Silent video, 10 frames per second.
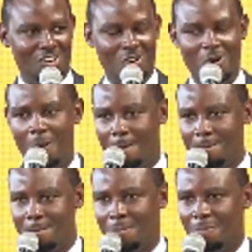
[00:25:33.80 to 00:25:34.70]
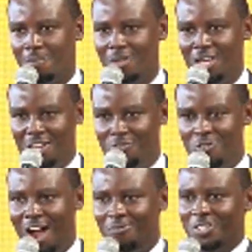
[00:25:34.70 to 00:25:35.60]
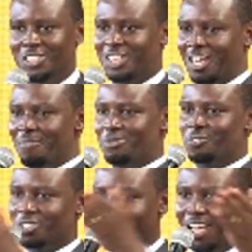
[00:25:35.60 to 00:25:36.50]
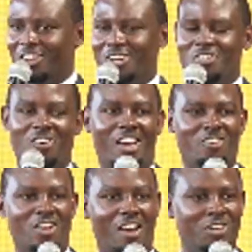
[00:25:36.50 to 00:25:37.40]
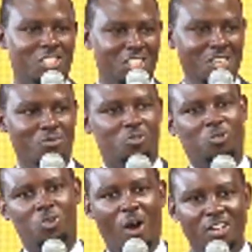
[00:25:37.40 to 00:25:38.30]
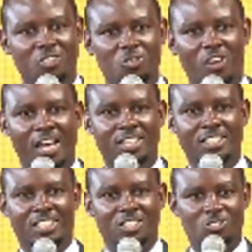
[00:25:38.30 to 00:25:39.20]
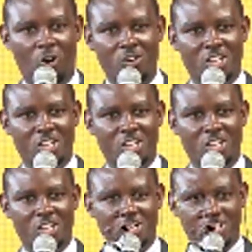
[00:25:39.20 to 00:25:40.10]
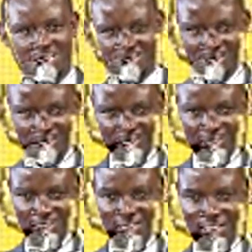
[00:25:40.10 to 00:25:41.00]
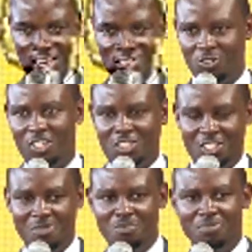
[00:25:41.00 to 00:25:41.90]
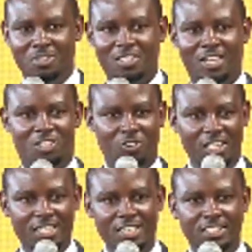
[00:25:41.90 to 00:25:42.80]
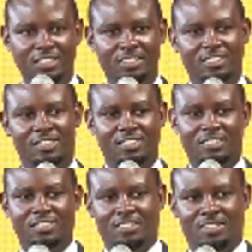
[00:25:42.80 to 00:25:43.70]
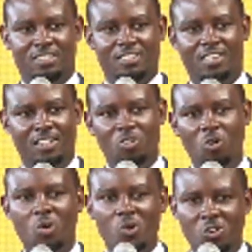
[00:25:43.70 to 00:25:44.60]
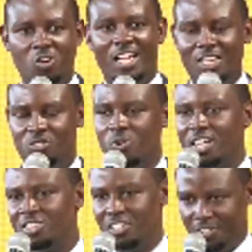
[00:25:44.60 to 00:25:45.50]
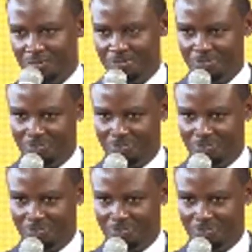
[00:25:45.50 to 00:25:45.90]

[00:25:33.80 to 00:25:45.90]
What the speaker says: You know, if you have these capes to sell and know a team, so you want to know that it is only you who can do it. And so the team that you're leading, no one will know that they do anything.